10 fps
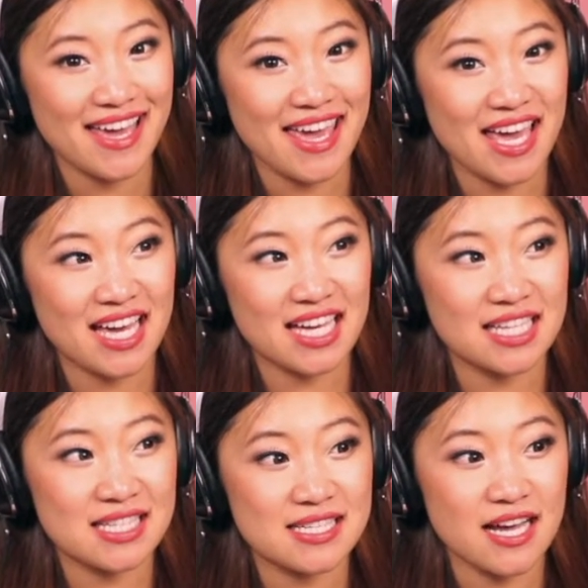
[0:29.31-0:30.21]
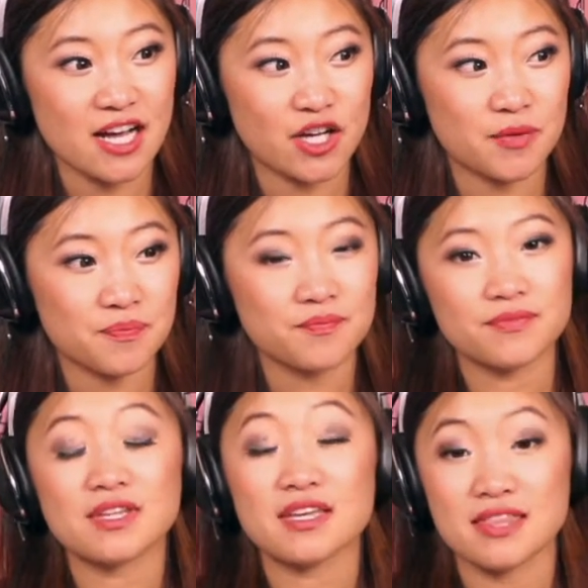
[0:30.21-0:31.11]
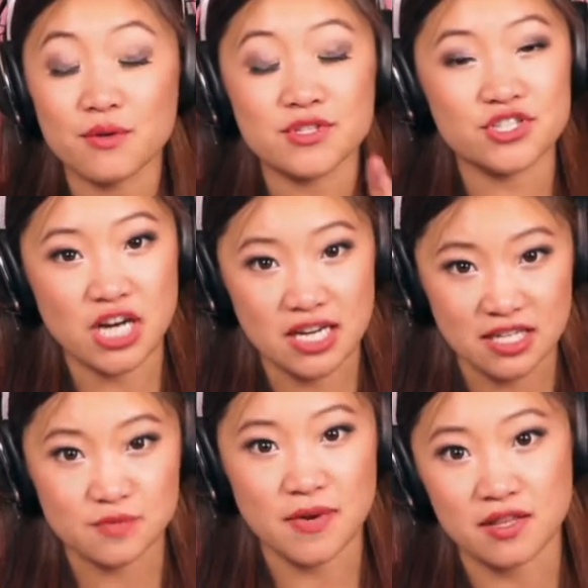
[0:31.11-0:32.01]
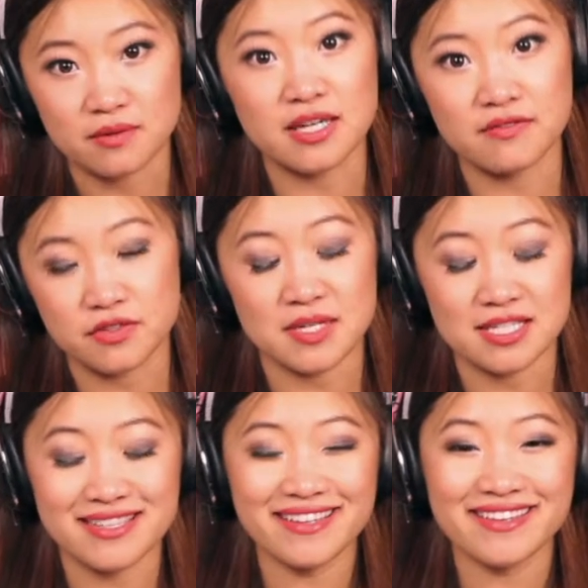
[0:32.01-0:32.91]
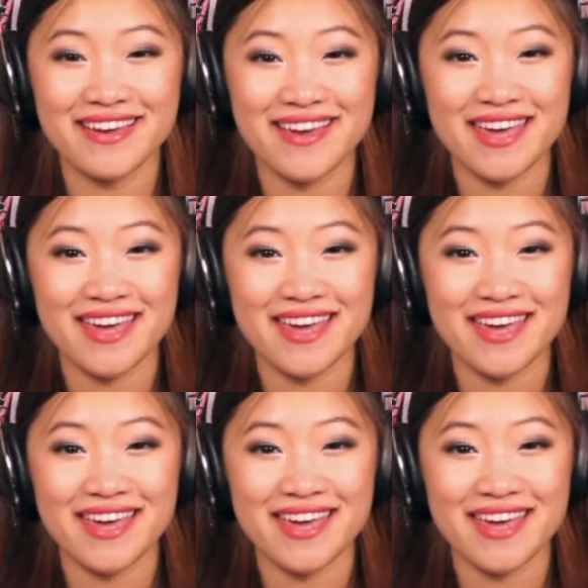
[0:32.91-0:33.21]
And that was Chinese, by the way, if you missed it.